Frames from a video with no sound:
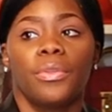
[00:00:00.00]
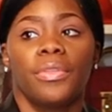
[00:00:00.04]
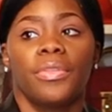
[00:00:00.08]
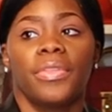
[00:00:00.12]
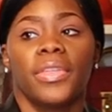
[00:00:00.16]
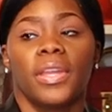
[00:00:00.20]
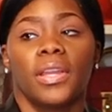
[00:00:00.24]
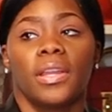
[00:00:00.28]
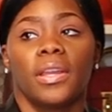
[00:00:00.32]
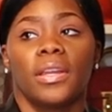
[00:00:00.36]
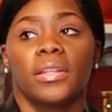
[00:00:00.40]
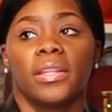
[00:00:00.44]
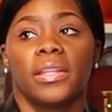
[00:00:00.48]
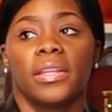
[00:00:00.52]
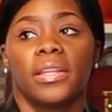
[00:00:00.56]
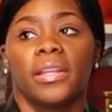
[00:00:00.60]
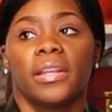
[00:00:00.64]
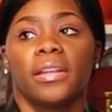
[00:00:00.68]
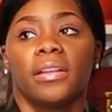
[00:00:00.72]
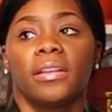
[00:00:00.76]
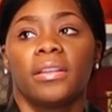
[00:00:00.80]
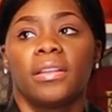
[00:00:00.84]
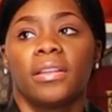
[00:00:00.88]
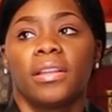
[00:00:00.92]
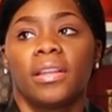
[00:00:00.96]
thick under
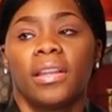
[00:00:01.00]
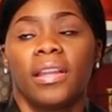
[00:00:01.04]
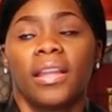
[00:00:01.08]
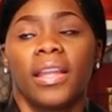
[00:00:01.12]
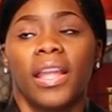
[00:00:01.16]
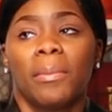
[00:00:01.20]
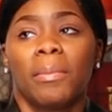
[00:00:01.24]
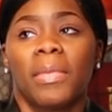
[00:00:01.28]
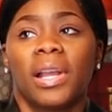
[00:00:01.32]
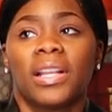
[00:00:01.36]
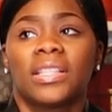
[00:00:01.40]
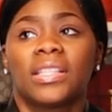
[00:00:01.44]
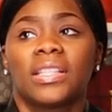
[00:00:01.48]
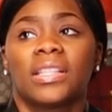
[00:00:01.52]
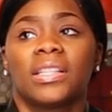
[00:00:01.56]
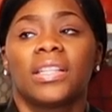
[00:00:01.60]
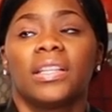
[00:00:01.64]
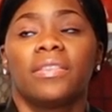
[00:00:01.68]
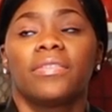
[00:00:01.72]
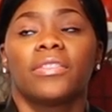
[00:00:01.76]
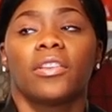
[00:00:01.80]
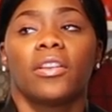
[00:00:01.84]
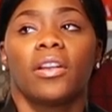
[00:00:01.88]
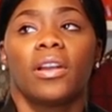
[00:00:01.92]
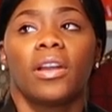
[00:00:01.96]
here and my
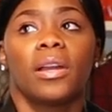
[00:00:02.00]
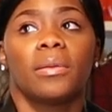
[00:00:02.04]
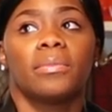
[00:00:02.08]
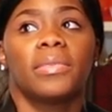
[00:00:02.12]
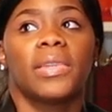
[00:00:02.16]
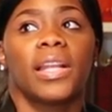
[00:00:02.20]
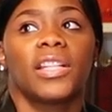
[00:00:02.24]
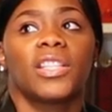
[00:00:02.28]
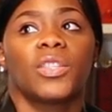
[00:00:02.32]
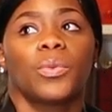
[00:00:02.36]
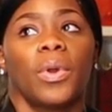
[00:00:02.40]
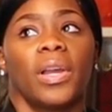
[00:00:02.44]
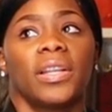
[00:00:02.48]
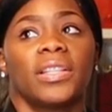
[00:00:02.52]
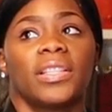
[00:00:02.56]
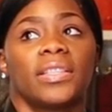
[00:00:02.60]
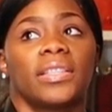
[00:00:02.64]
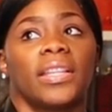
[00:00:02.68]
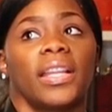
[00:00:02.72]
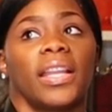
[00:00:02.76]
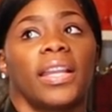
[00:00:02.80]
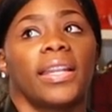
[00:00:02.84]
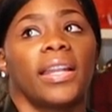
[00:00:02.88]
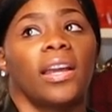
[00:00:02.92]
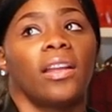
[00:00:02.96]
sleeves are up. That's why it's
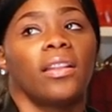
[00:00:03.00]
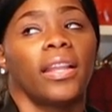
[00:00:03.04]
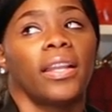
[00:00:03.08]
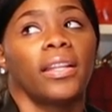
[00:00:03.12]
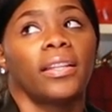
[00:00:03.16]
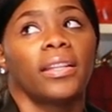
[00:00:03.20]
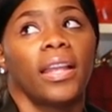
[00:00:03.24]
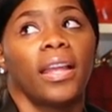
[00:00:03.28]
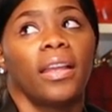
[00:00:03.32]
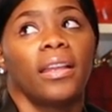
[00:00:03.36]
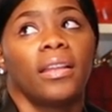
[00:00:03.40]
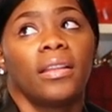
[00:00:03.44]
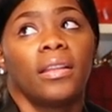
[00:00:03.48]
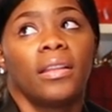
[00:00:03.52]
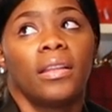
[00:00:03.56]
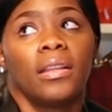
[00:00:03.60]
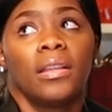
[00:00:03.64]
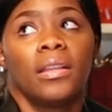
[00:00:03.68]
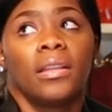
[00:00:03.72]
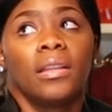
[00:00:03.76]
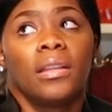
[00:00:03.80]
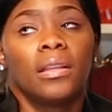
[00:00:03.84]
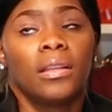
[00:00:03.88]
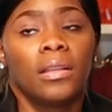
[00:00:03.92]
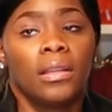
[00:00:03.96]
sticking out like
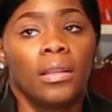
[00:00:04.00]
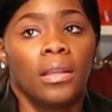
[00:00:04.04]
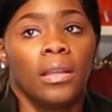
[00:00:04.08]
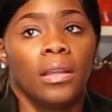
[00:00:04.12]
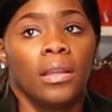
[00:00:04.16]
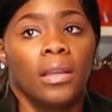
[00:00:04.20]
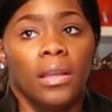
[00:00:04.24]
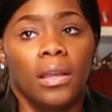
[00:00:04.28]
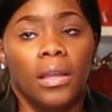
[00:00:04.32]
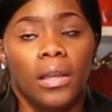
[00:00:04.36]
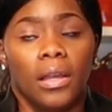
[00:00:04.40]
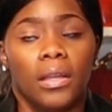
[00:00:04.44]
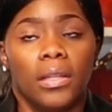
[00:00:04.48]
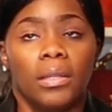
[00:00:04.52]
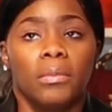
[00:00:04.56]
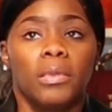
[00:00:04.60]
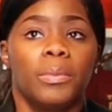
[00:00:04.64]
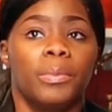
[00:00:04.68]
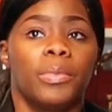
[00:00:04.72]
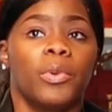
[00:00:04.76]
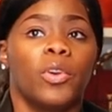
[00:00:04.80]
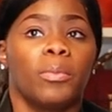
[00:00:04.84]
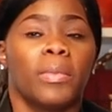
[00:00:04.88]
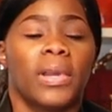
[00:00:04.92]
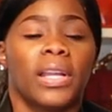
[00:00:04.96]
that. Um, let me
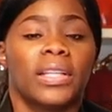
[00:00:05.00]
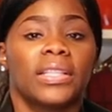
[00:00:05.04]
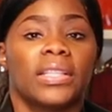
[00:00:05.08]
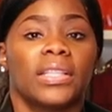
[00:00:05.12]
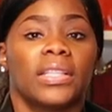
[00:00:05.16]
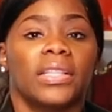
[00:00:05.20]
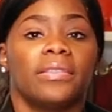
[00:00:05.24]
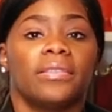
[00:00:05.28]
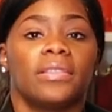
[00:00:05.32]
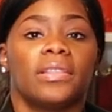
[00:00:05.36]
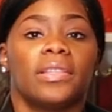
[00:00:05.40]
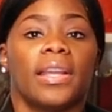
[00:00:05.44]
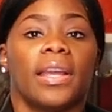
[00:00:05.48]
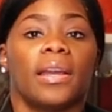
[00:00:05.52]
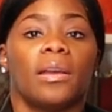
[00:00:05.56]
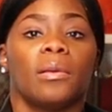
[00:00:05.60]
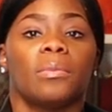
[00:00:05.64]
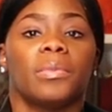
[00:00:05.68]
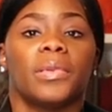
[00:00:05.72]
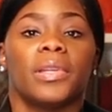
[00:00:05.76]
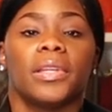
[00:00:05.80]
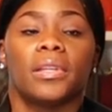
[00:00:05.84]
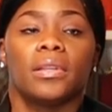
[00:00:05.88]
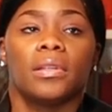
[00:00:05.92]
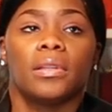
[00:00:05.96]
pull my sleeves down
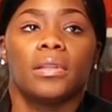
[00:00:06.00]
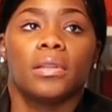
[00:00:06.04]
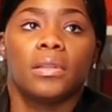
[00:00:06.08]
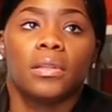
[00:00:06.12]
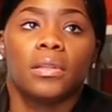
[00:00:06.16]
a bit.